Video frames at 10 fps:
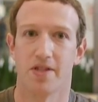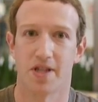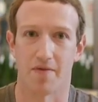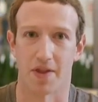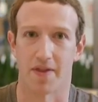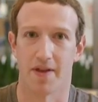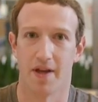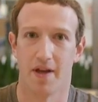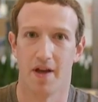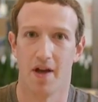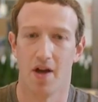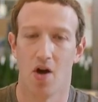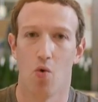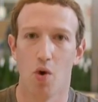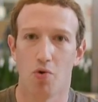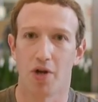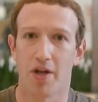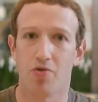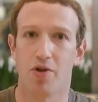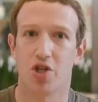Seventh, we will
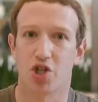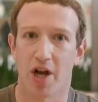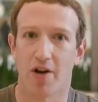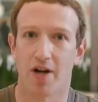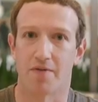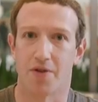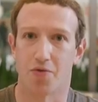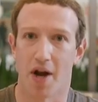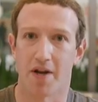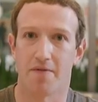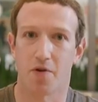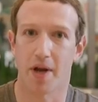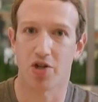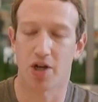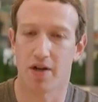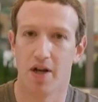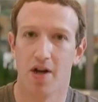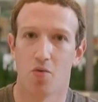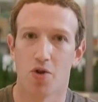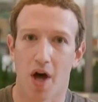increase sharing of threat information
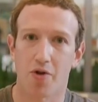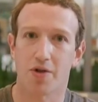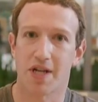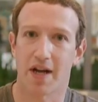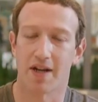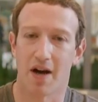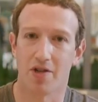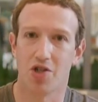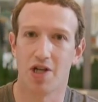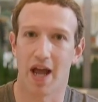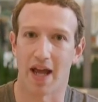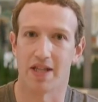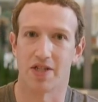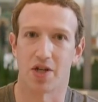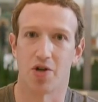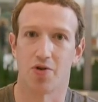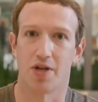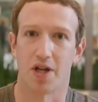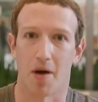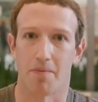with other technology and
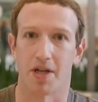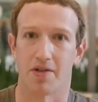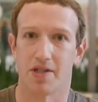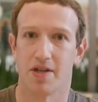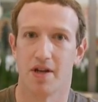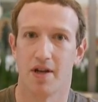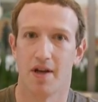security companies.